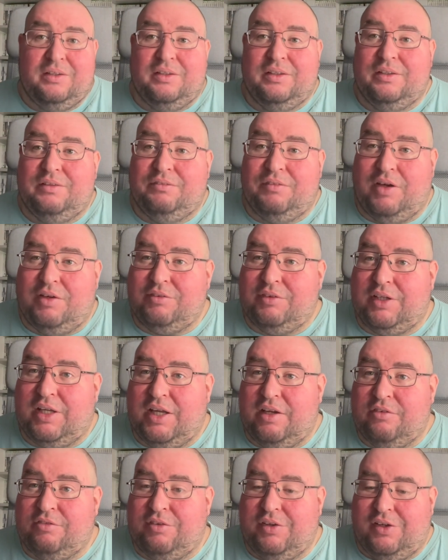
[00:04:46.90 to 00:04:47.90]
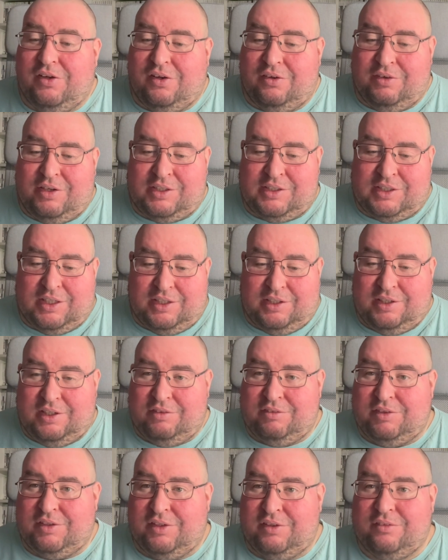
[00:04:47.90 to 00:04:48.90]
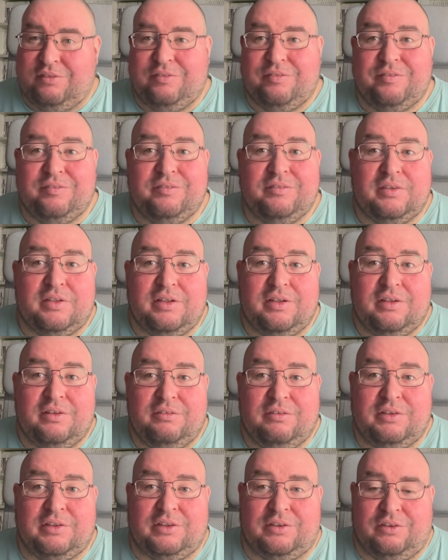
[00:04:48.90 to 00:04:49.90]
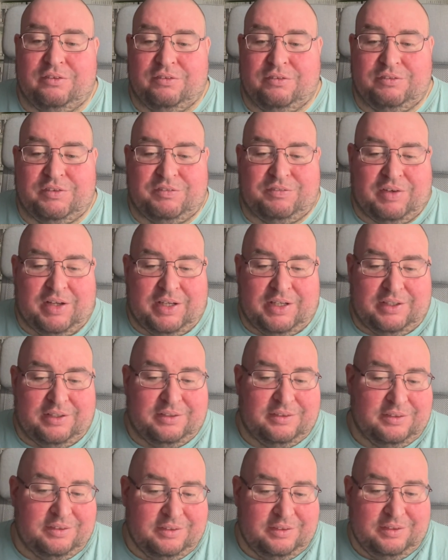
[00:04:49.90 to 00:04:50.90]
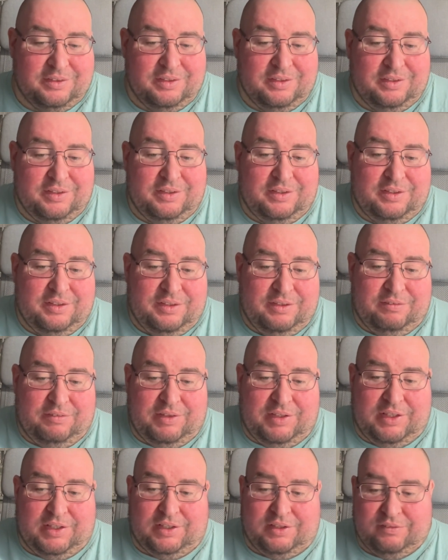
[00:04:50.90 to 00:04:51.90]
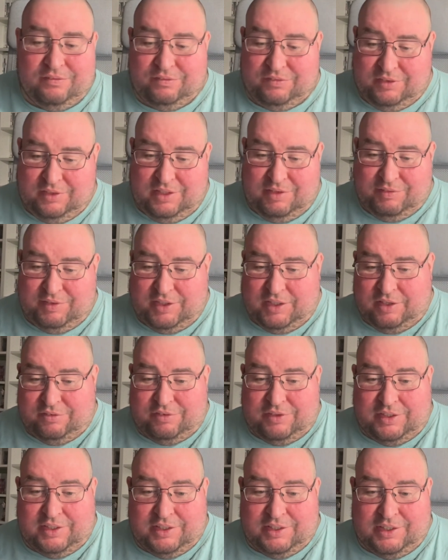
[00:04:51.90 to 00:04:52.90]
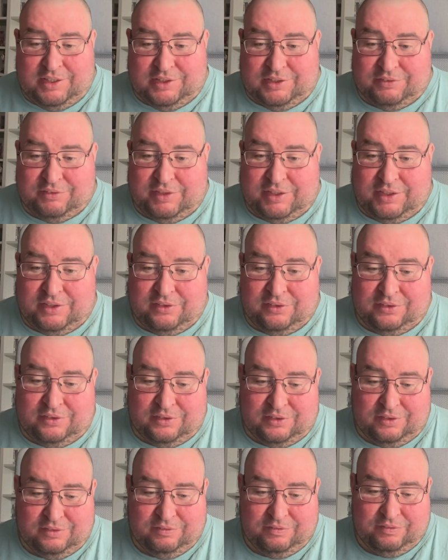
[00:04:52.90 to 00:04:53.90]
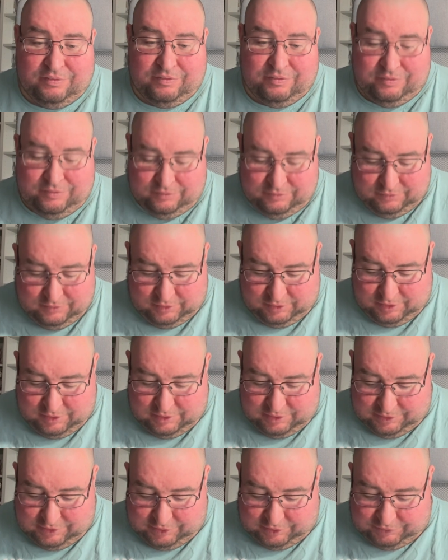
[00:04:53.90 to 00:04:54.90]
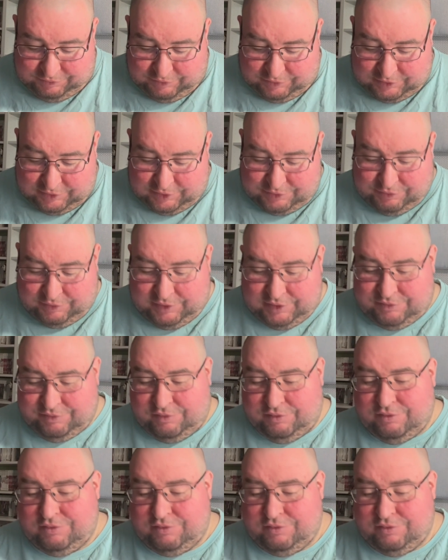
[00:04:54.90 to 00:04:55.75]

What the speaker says: Might even get a VR headset, you never know, once I've got room to play it. But yeah, let me know if any of these are any good. I don't suppose this one is, but we've